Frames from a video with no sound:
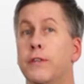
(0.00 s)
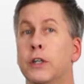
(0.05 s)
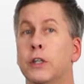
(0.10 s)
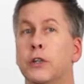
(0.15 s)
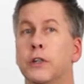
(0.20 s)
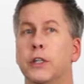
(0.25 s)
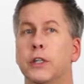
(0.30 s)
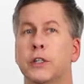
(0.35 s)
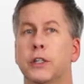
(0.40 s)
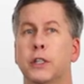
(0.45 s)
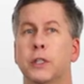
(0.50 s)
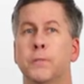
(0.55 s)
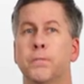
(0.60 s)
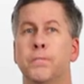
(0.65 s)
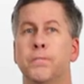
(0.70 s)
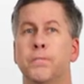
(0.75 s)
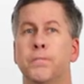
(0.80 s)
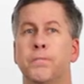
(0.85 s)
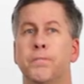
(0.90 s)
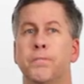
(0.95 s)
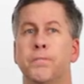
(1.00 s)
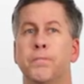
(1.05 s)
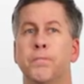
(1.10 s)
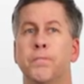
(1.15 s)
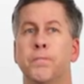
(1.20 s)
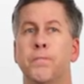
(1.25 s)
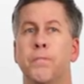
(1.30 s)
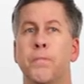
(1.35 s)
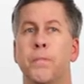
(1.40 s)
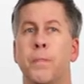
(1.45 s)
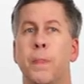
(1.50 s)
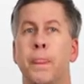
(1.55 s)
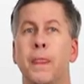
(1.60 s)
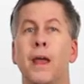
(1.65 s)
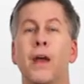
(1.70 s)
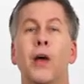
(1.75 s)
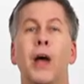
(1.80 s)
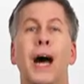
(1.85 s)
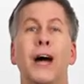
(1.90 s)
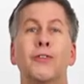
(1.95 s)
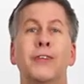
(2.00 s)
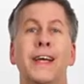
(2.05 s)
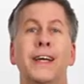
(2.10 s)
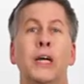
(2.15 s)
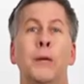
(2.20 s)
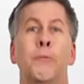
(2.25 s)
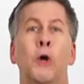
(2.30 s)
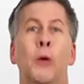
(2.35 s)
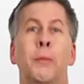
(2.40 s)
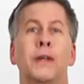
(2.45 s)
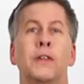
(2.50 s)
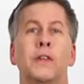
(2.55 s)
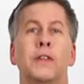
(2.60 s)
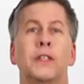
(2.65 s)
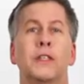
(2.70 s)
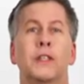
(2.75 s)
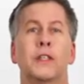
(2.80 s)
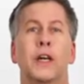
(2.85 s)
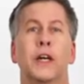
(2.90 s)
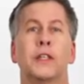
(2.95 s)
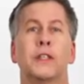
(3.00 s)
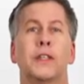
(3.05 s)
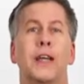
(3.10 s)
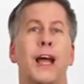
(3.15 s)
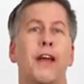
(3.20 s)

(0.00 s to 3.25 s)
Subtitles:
of illness. I'll take a moment to discuss